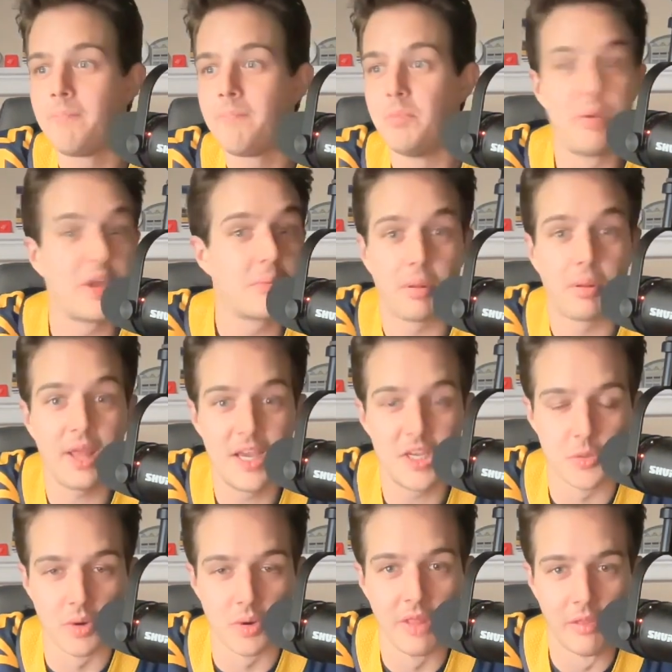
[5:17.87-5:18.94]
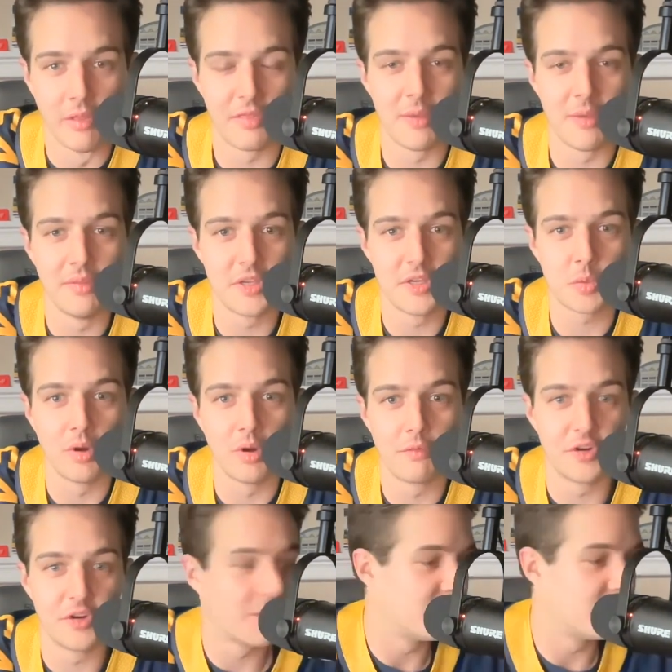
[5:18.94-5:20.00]
Big plays were another theme of this one for
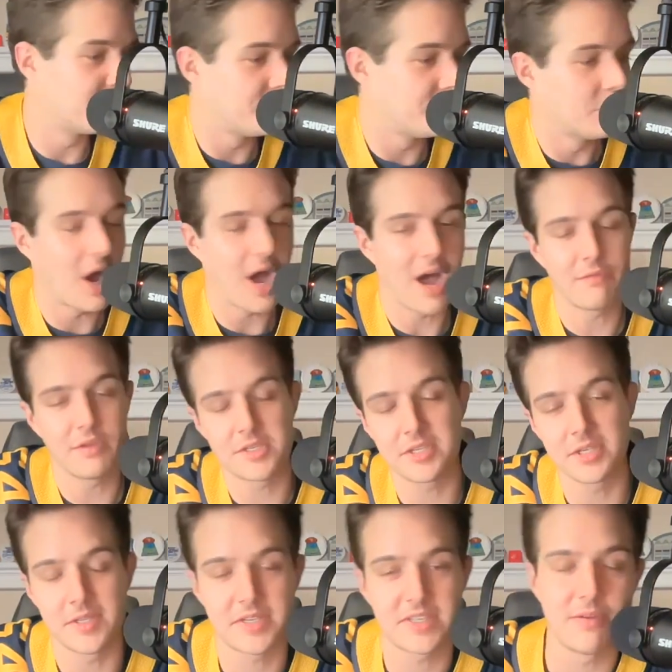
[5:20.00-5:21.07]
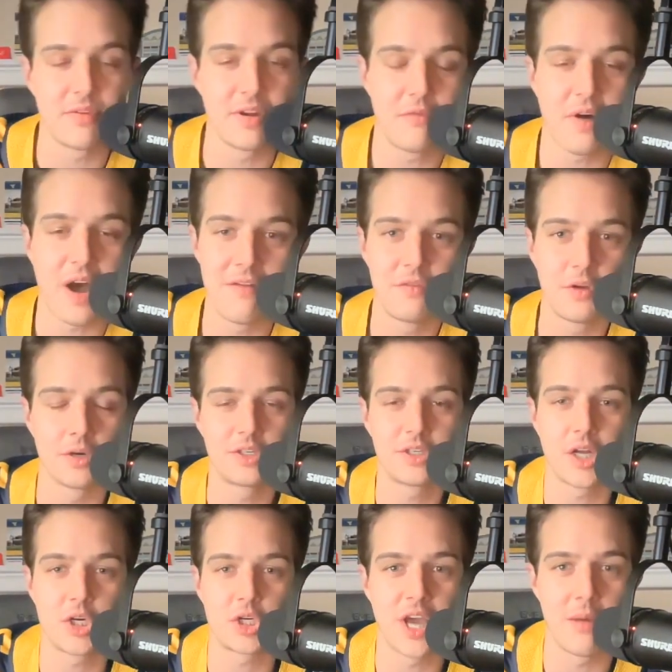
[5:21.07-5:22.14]
WVU. Obviously, the 75-yard
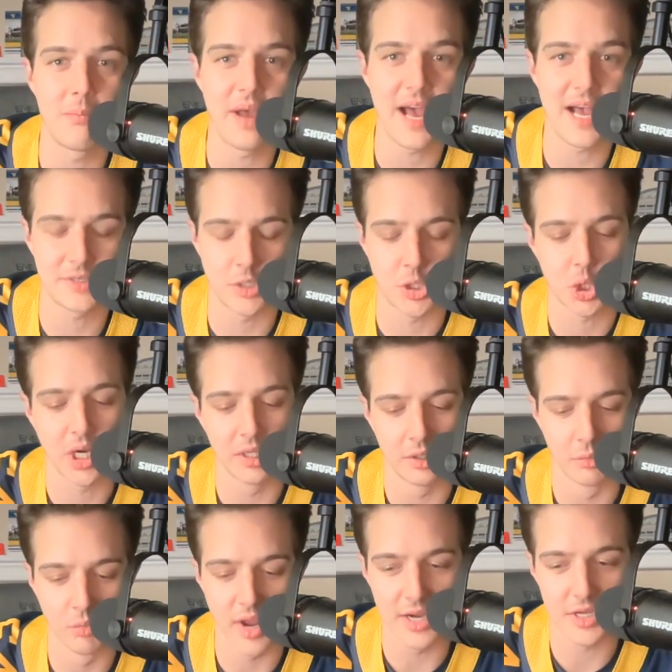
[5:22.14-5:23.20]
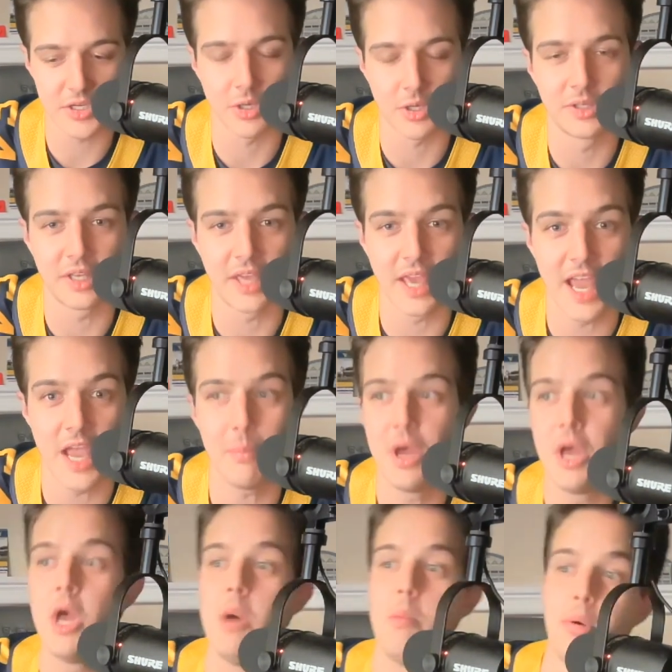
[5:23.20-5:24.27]
touchdown pass to Traylon Ray to start the game,
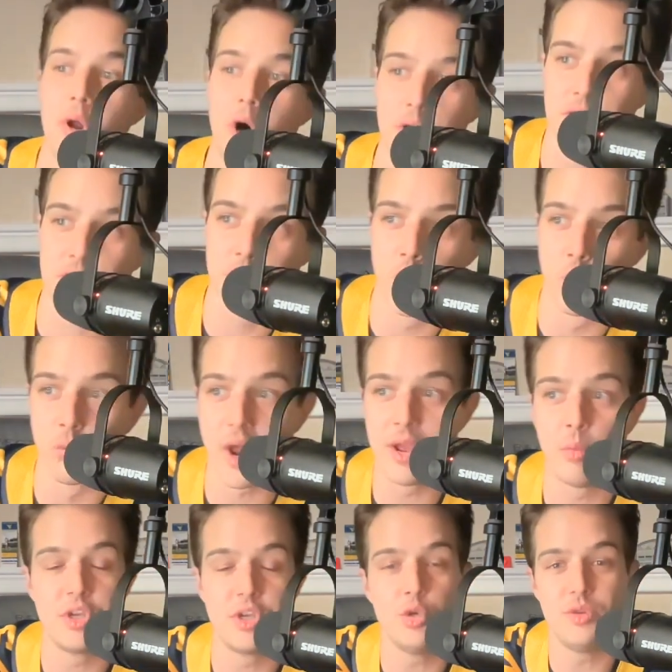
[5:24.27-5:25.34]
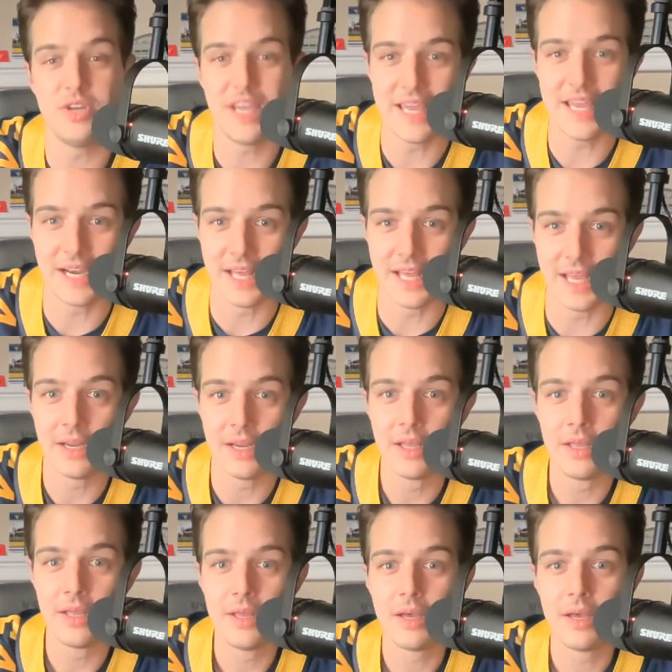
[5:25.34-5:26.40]
but also right when you needed it,
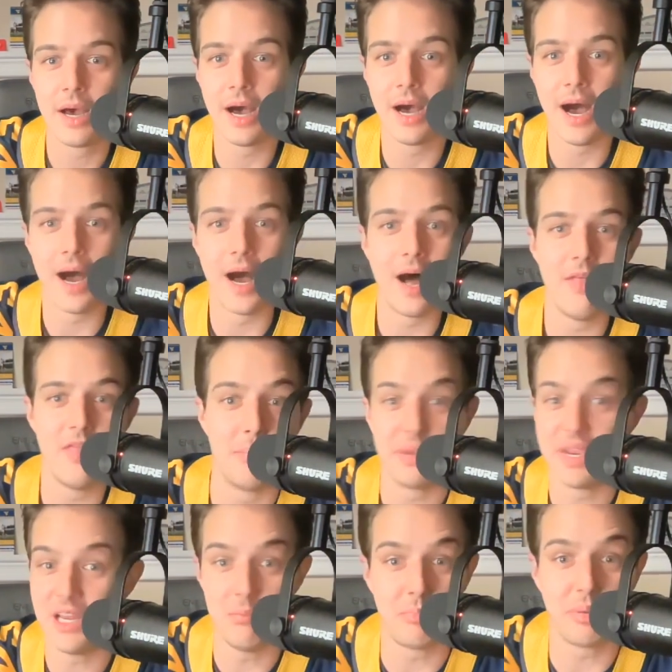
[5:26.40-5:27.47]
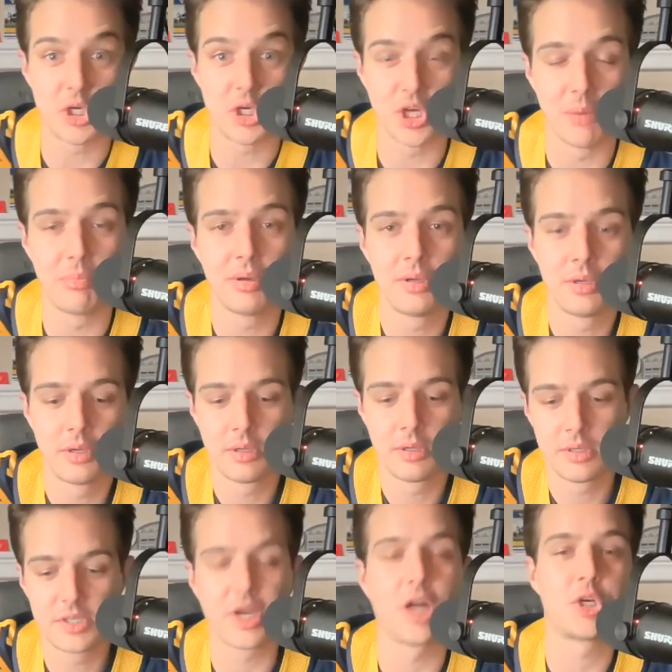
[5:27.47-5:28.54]
the Beanie Bishop
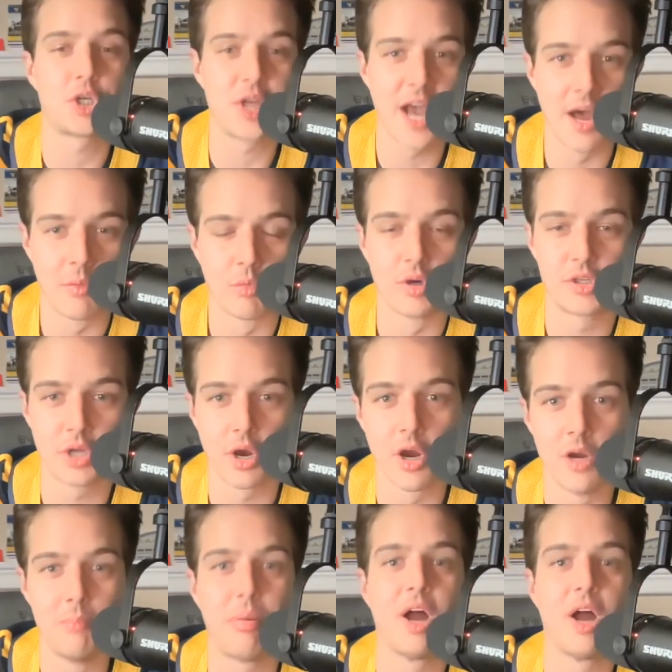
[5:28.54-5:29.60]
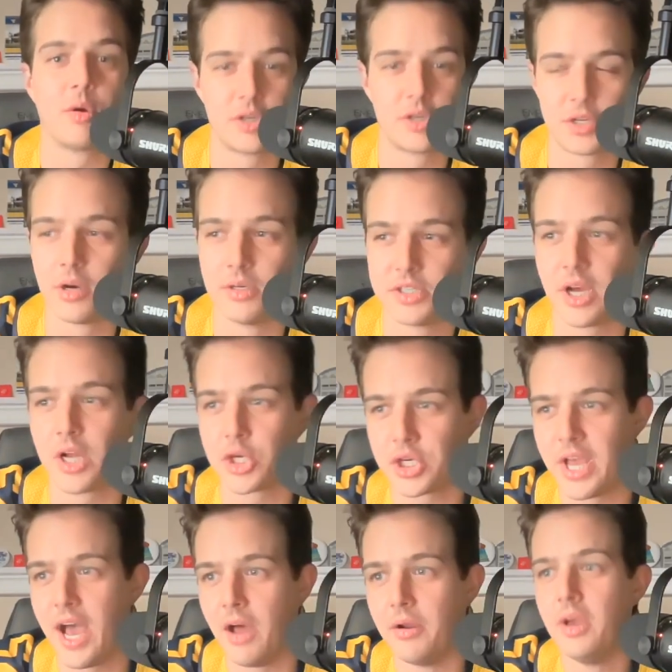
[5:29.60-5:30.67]
touchdown return, punt return
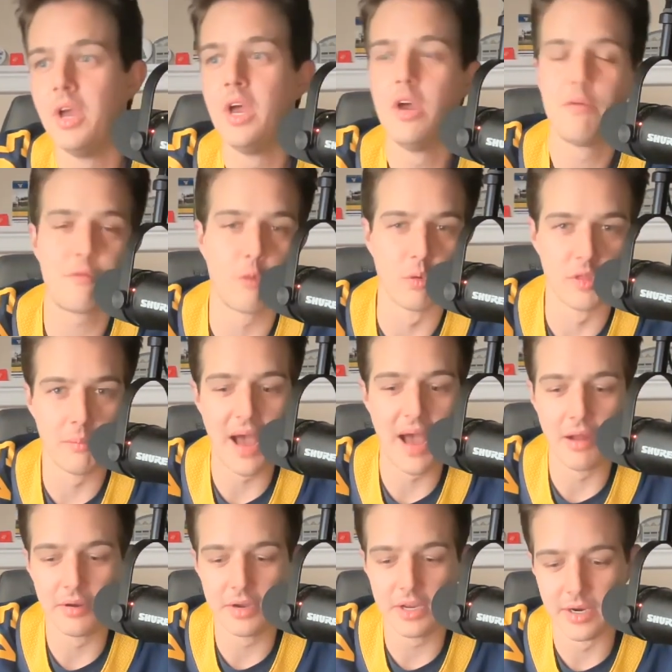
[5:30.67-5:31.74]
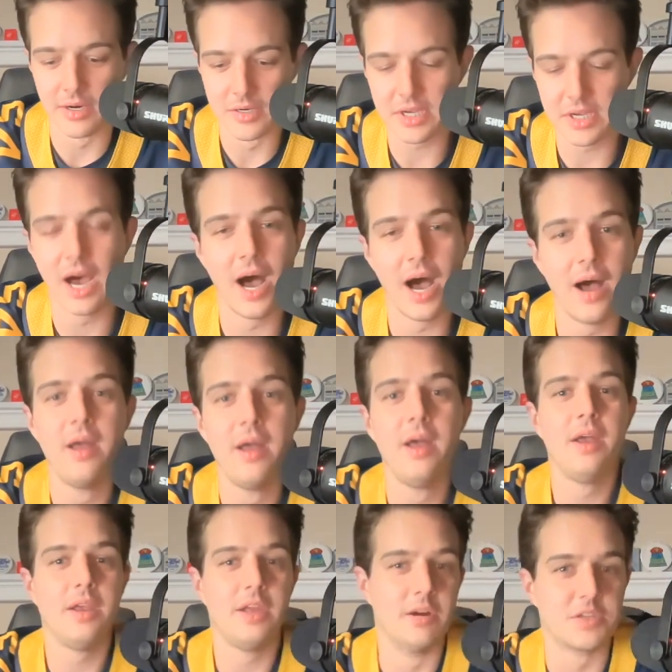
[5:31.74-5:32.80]
touchdown for the Mountaineers.
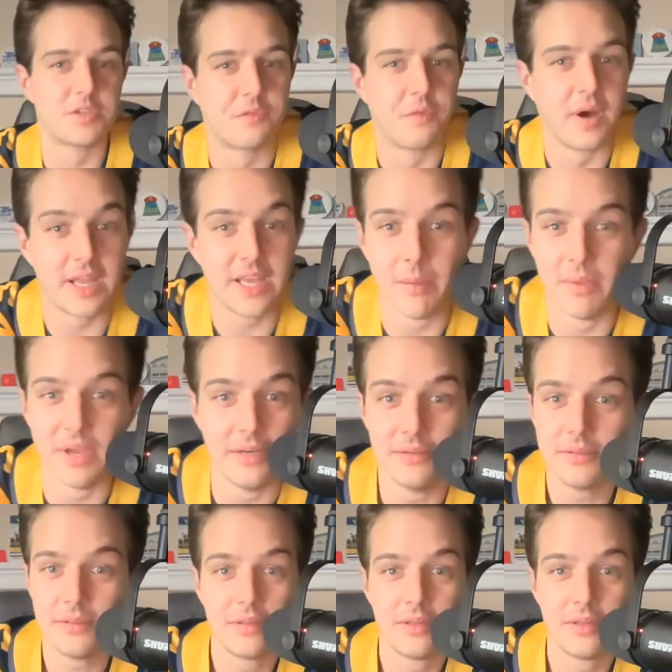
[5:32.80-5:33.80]
It's funny. I mean,